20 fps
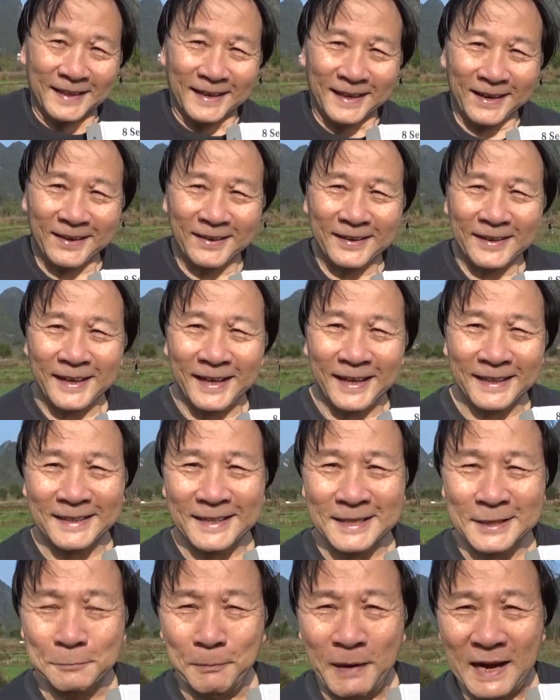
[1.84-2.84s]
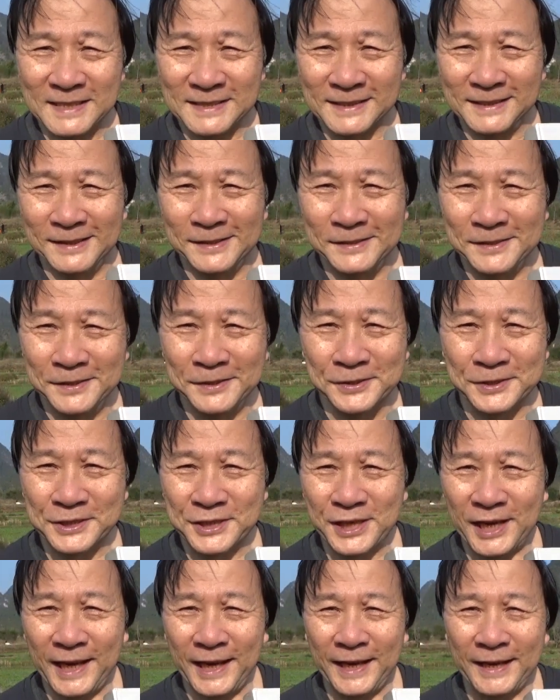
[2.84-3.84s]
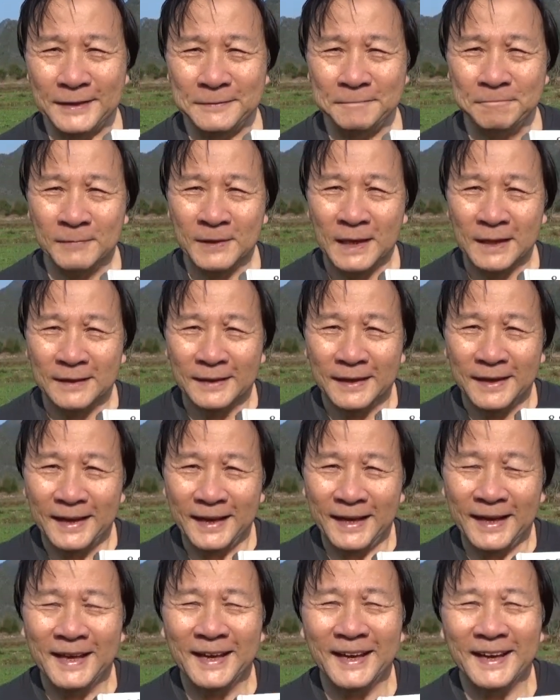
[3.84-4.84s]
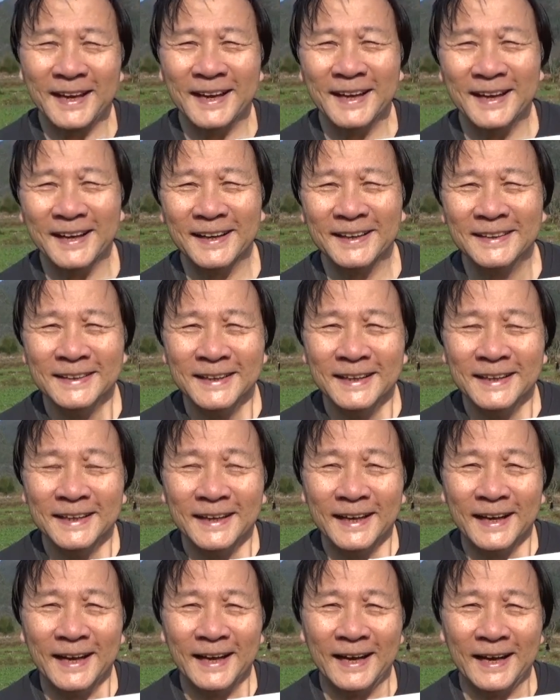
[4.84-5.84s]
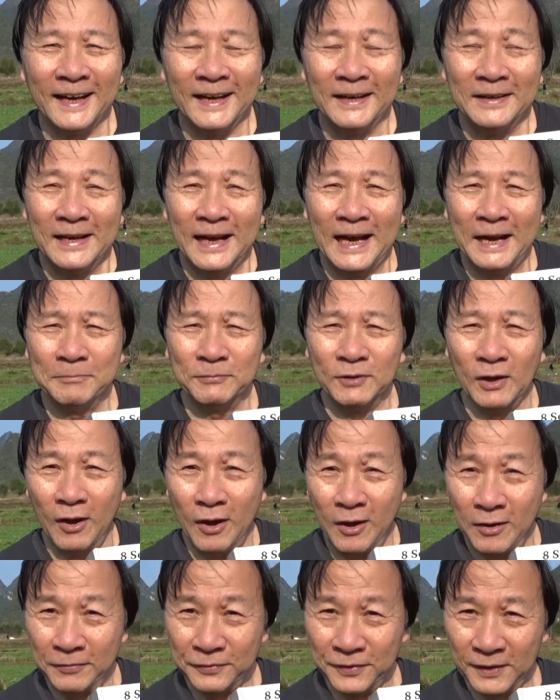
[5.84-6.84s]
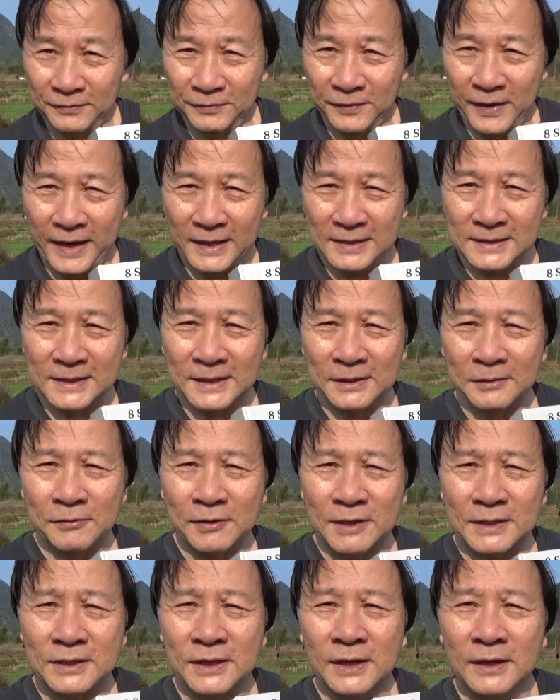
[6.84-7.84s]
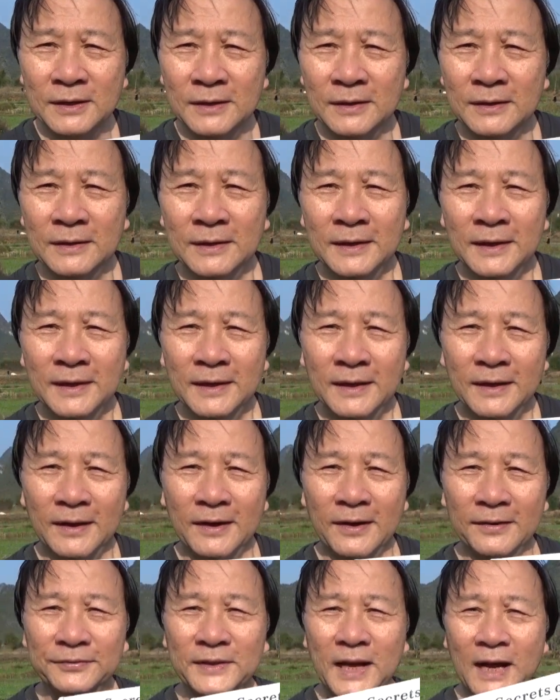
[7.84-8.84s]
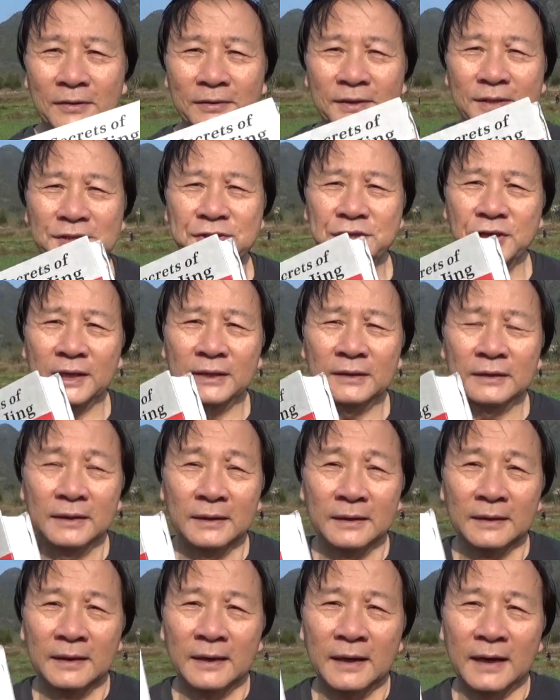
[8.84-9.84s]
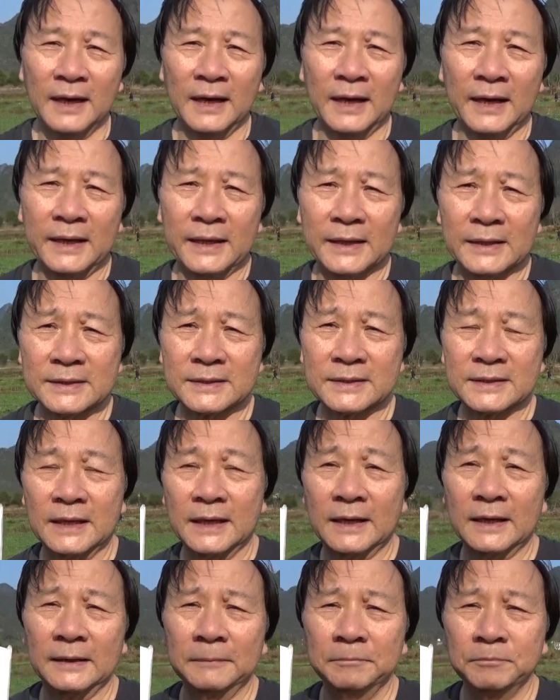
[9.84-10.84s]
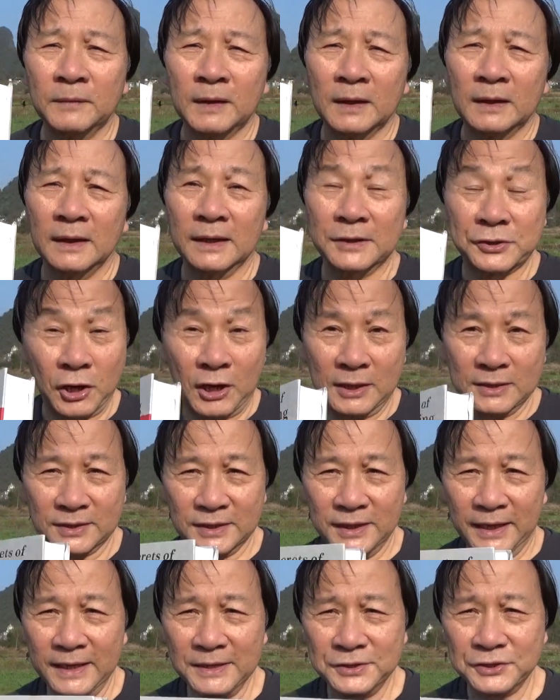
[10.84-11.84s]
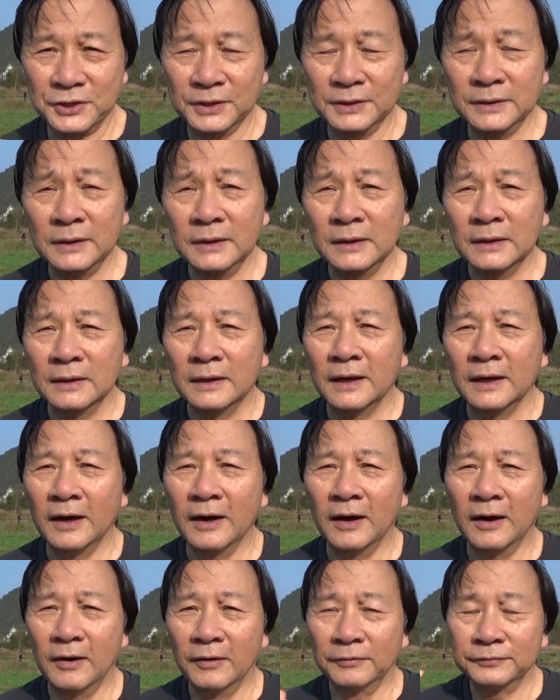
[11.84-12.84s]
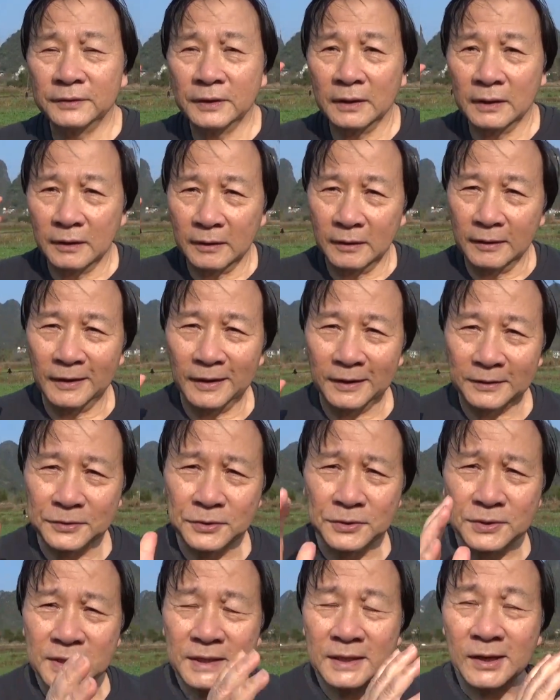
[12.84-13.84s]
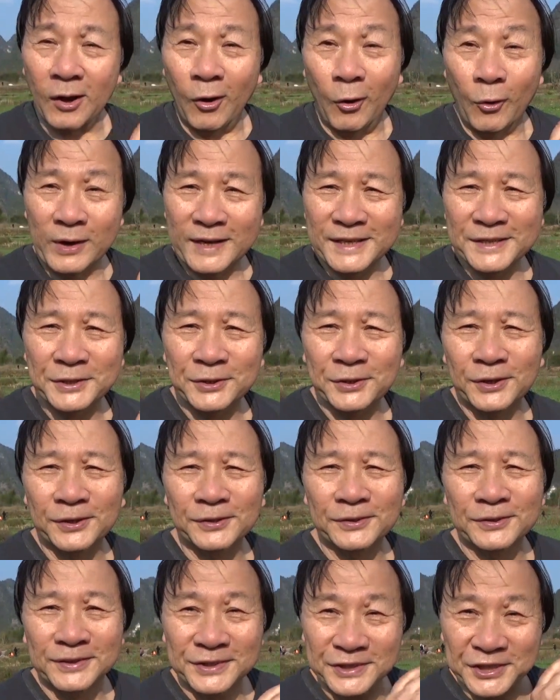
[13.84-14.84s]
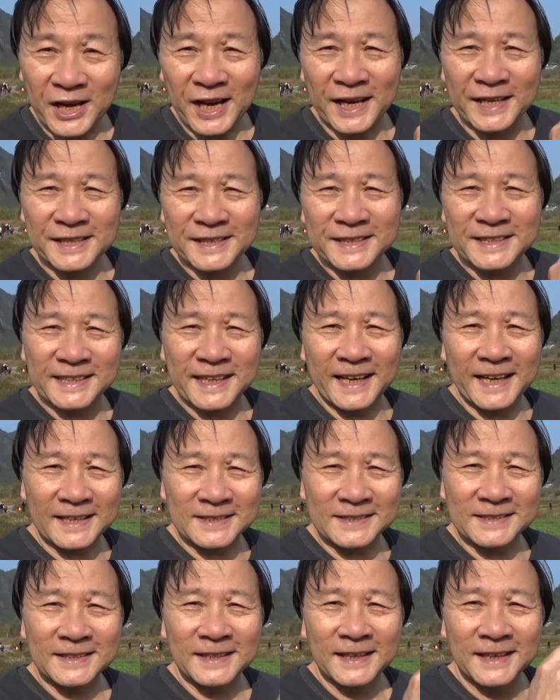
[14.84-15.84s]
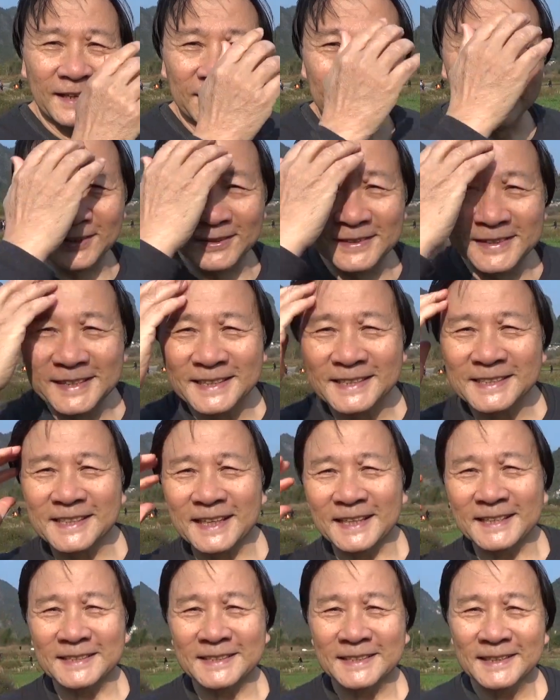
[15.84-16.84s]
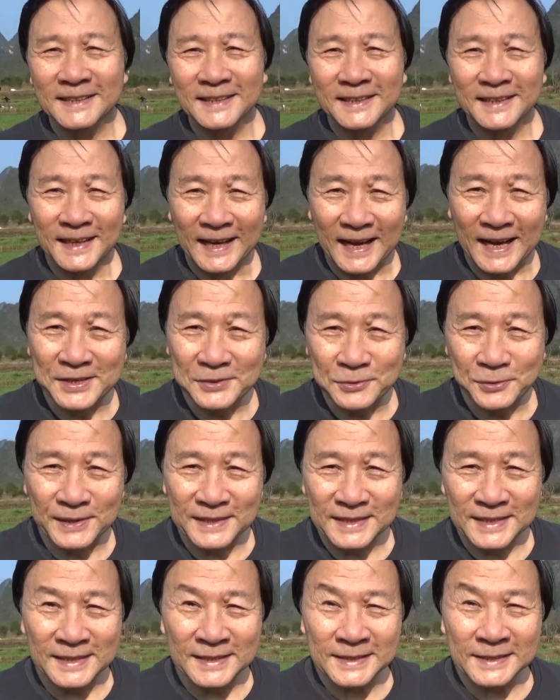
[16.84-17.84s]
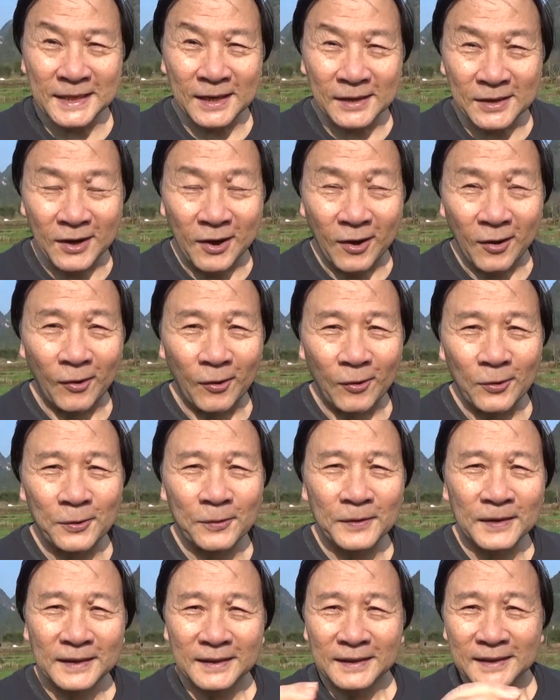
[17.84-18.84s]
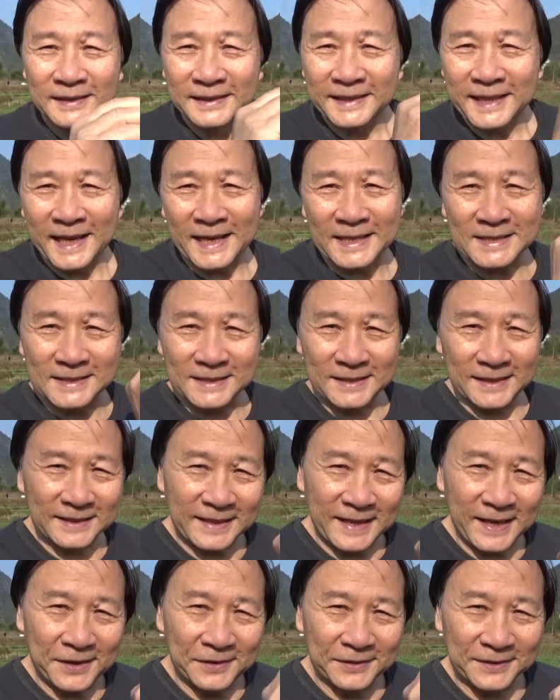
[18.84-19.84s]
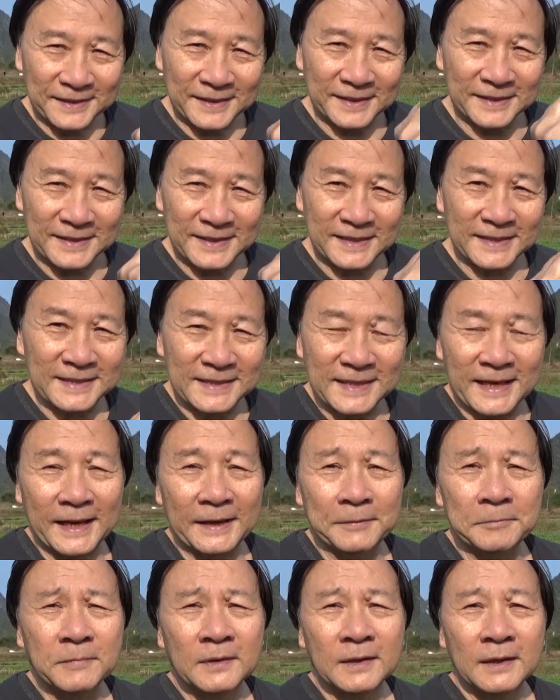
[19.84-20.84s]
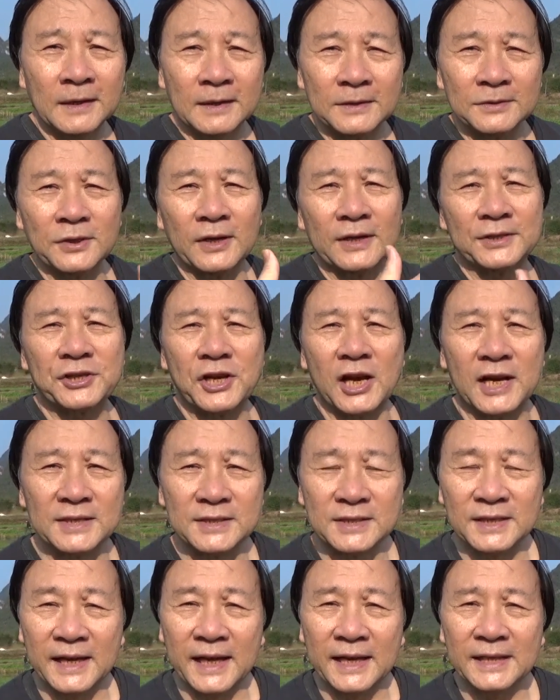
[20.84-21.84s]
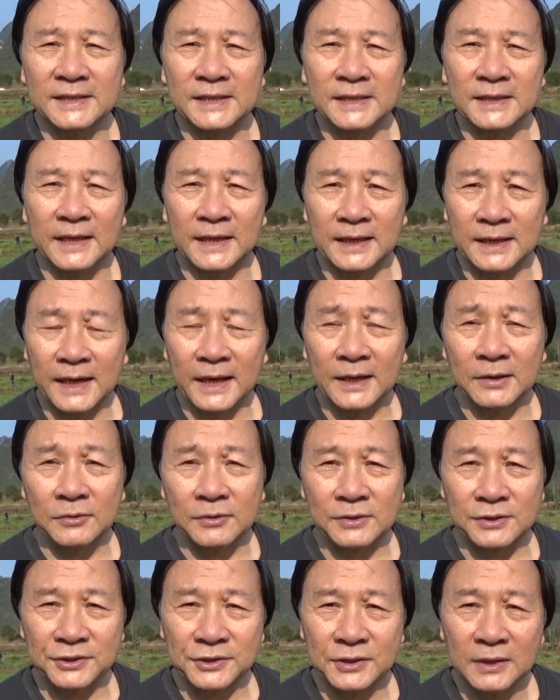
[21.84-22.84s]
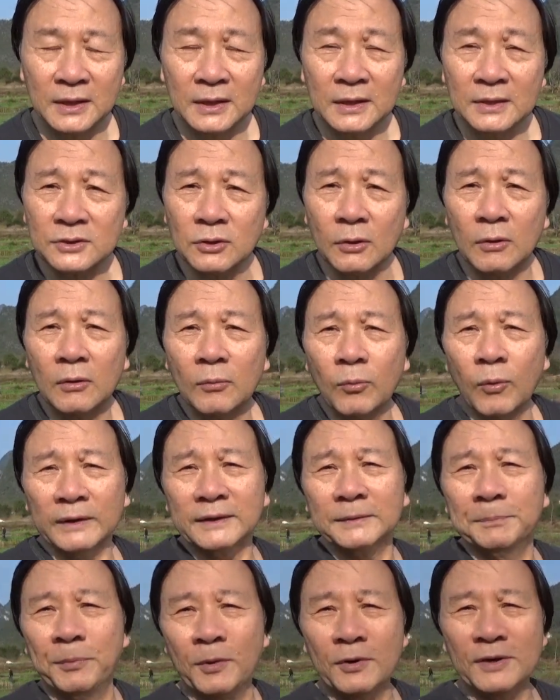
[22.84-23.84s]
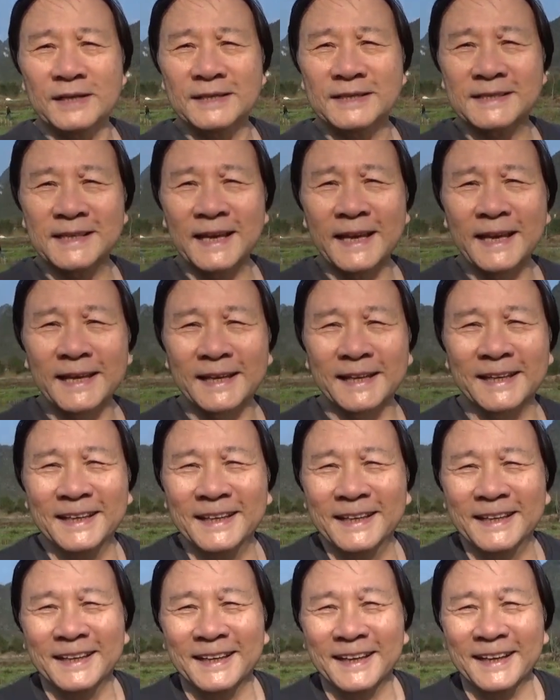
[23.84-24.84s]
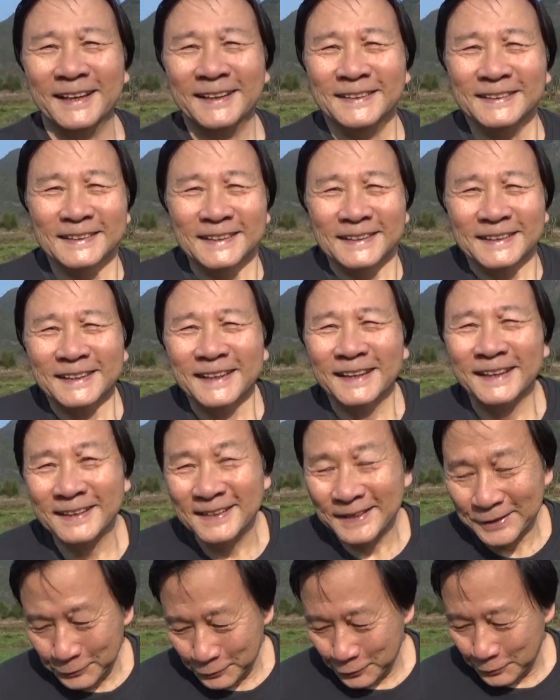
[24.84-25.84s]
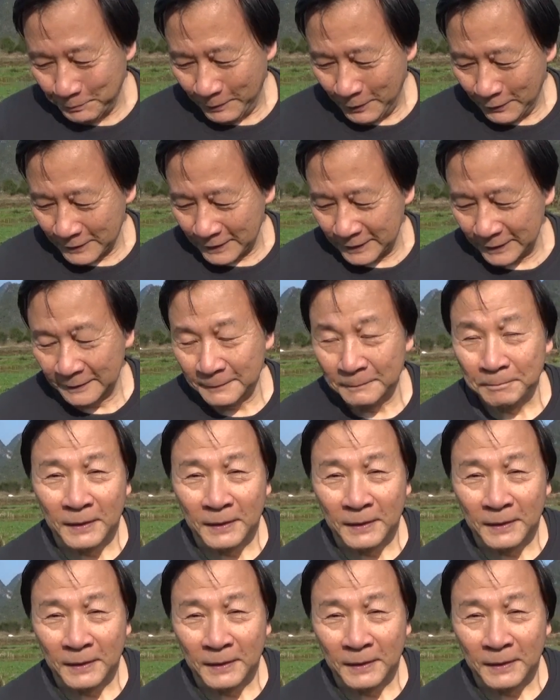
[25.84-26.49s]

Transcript: Hello, this is Master Luke Chen. I'm the author of Eight Secrets of Tao Te Ching. It's a translation of the using original Chinese text 2,600 years ago. Text, the character the same, so I translated in English. So what the book is saying, a huge book.